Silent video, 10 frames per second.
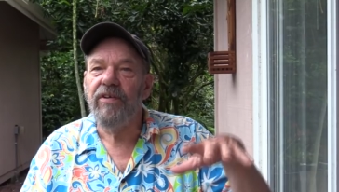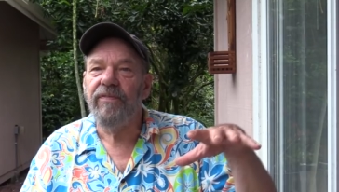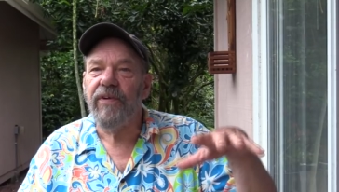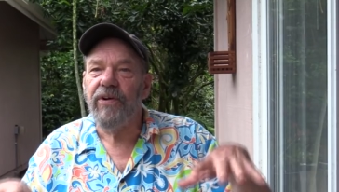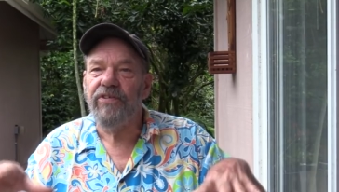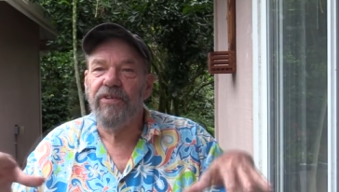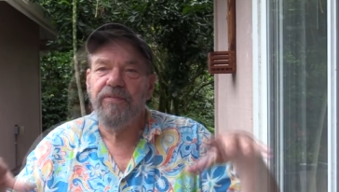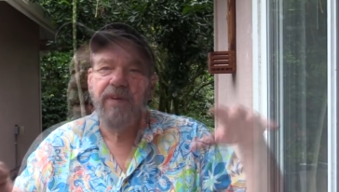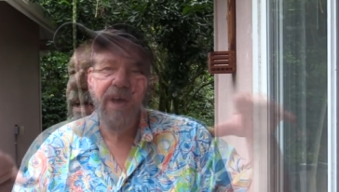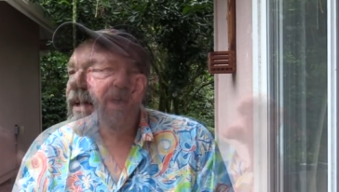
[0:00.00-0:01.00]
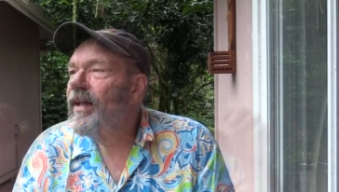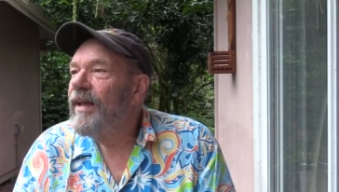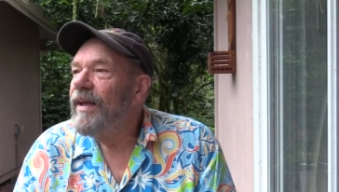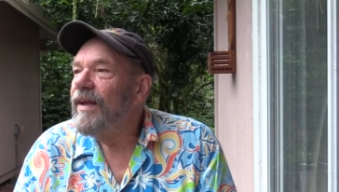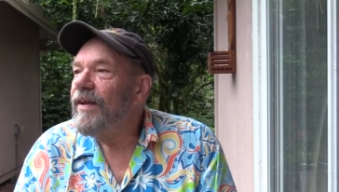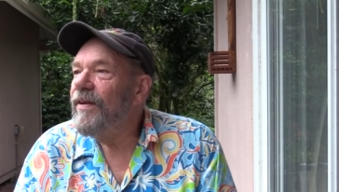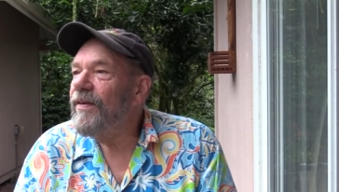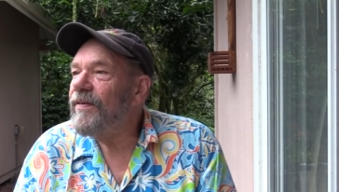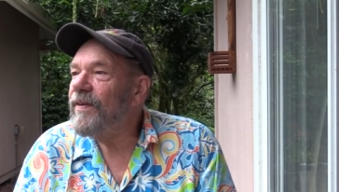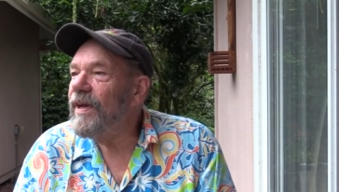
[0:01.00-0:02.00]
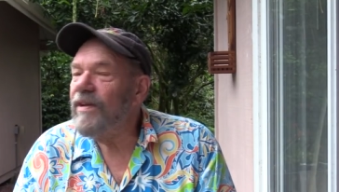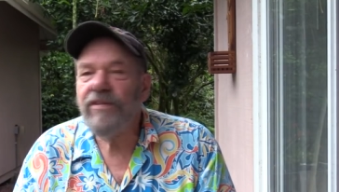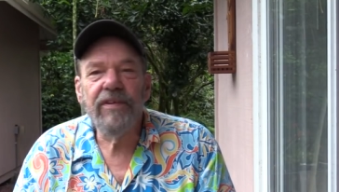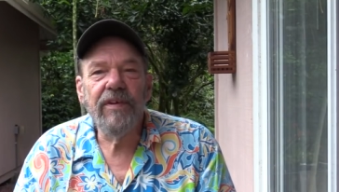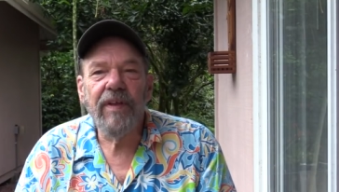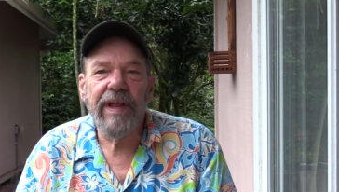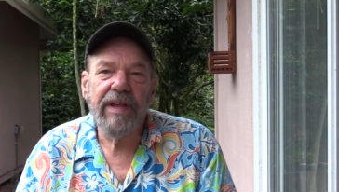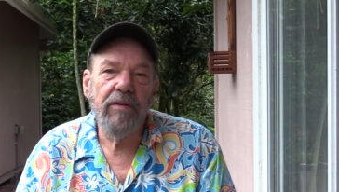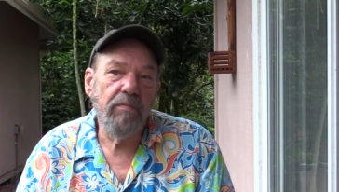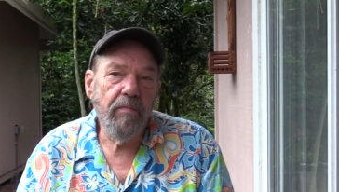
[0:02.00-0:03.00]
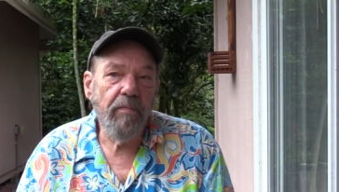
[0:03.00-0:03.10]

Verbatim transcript: diversifying. Things like